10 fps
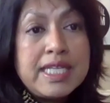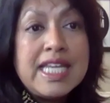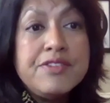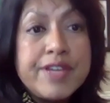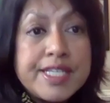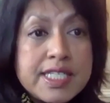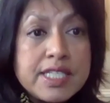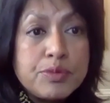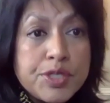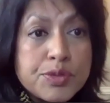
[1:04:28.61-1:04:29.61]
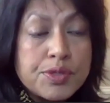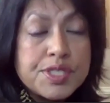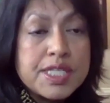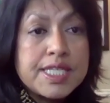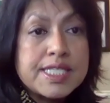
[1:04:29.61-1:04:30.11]
investing
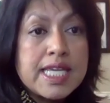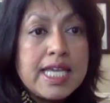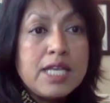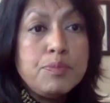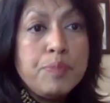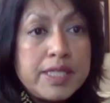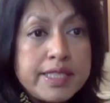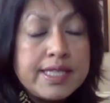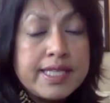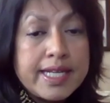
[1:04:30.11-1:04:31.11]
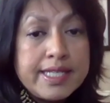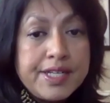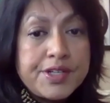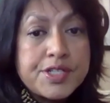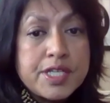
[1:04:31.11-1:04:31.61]
resources in building that
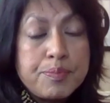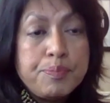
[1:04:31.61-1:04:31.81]
leadership,